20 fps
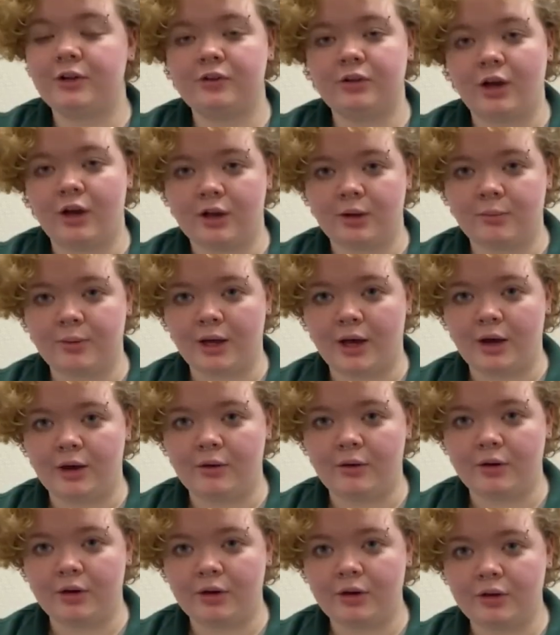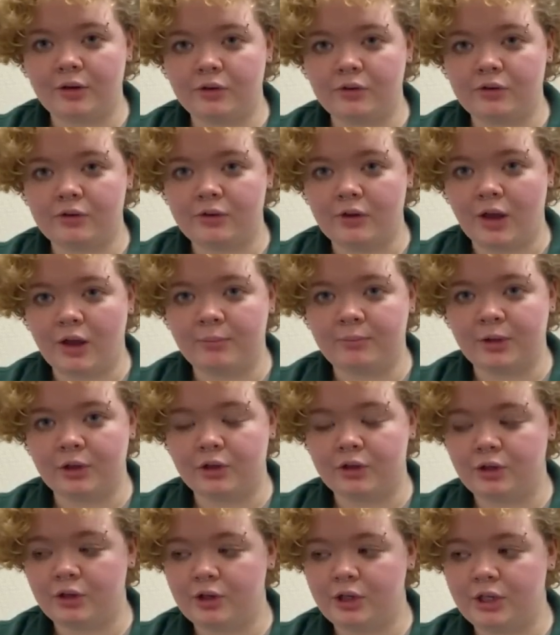to talk about some
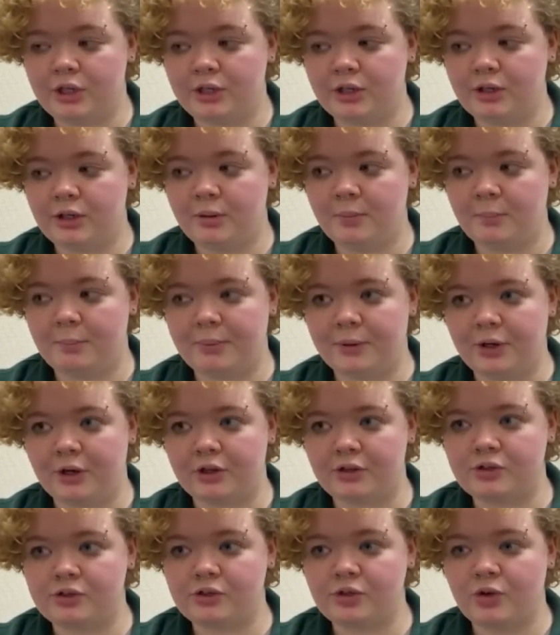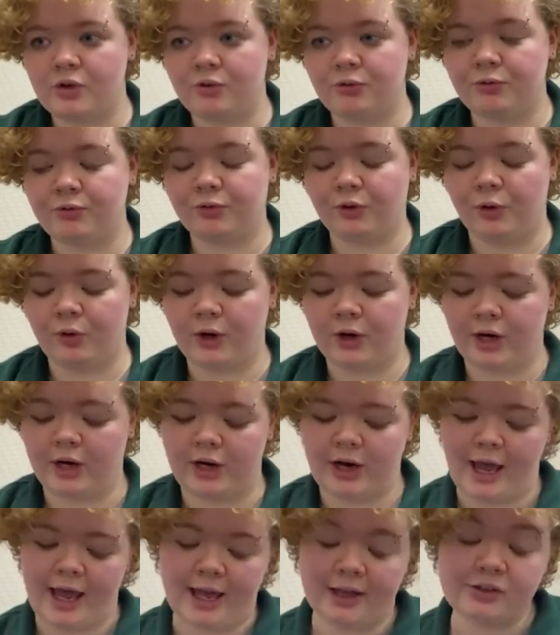good books
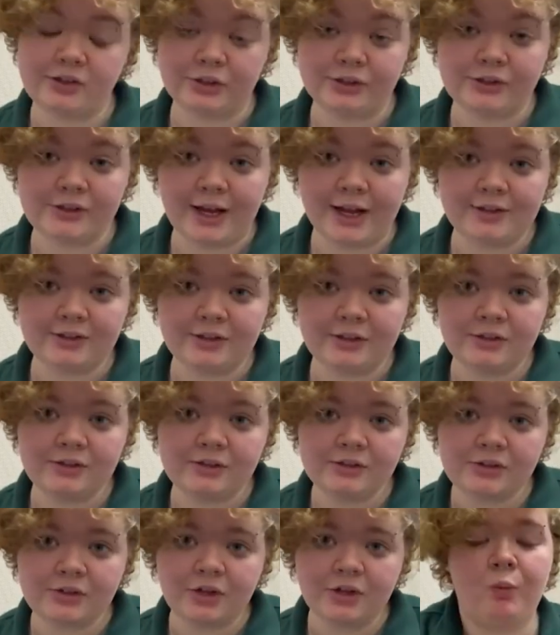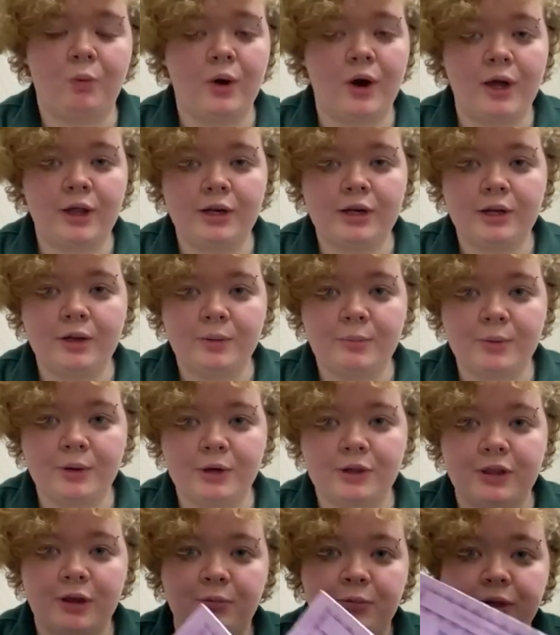for exercises. One
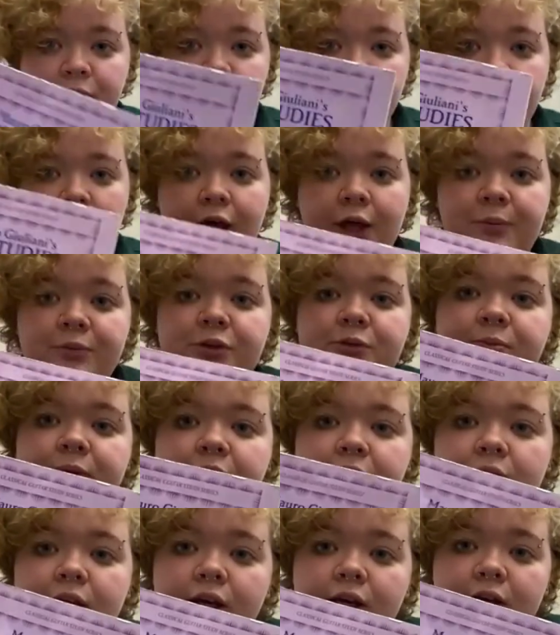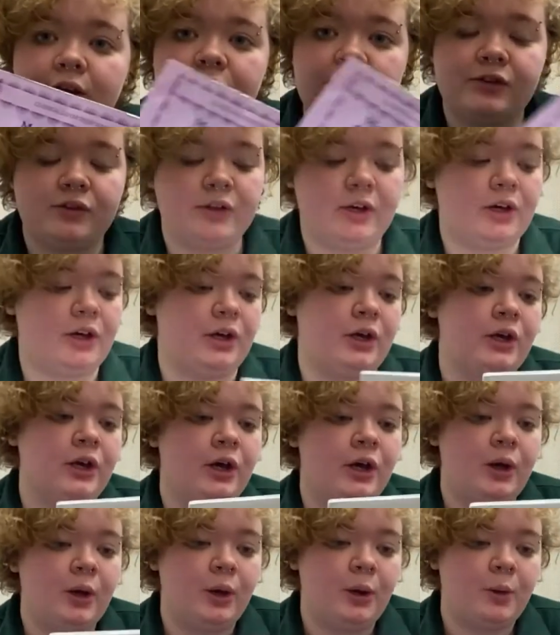book that really helped me is the
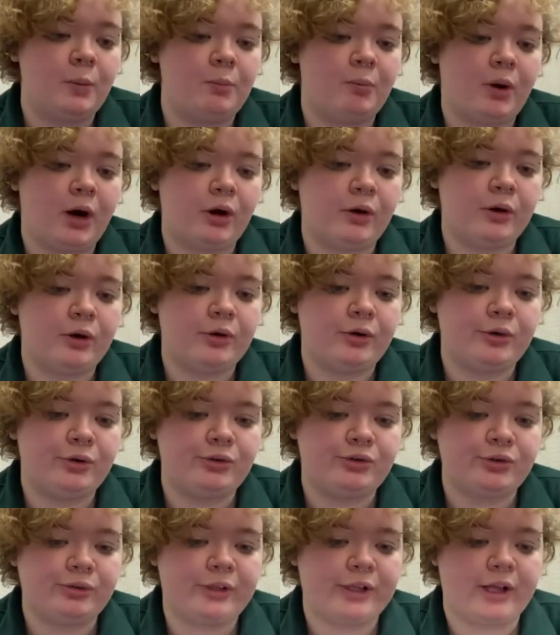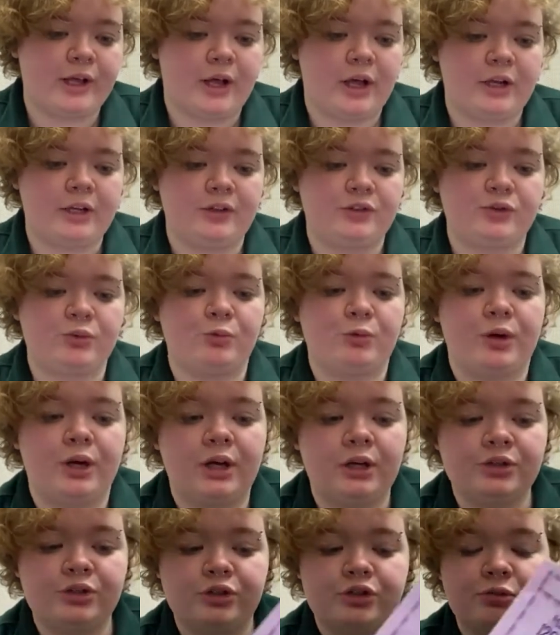Mauro Giuliani's
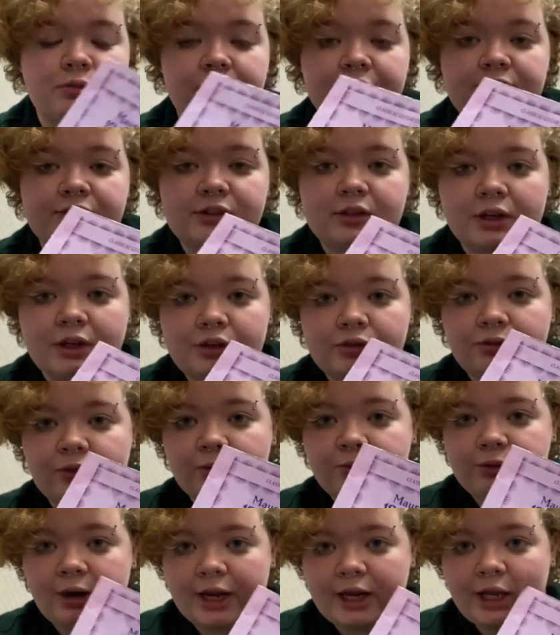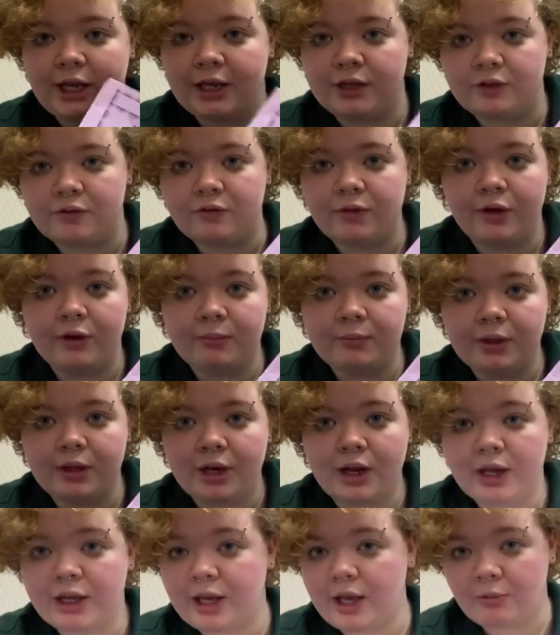120 Studies for Right Hand Development.
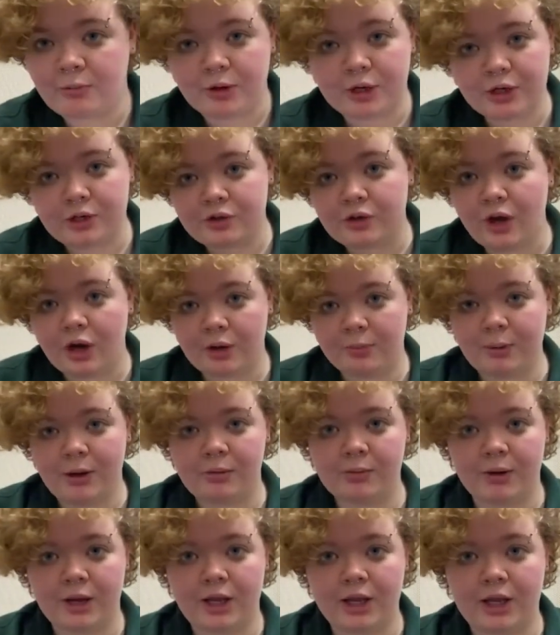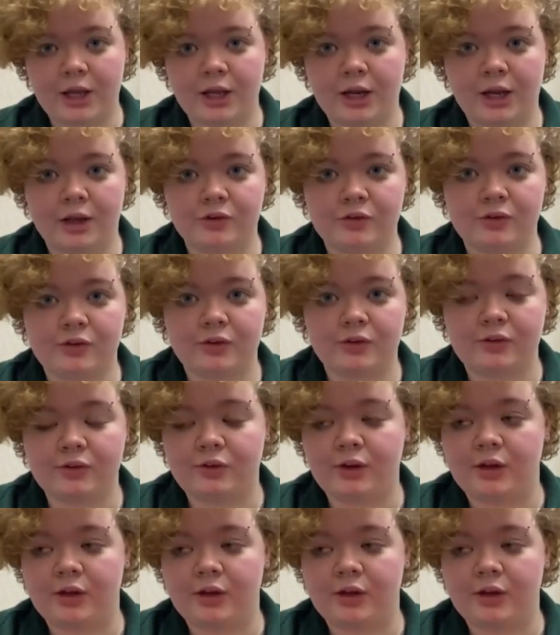Again, we're going to talk about right hand exercises